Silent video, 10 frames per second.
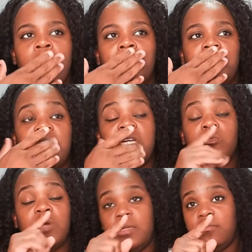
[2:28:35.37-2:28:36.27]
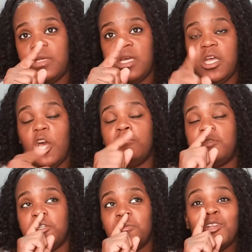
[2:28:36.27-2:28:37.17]
because one, it
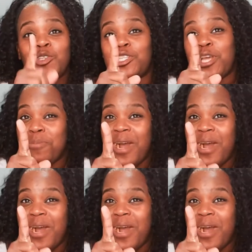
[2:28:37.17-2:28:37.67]
helps you understand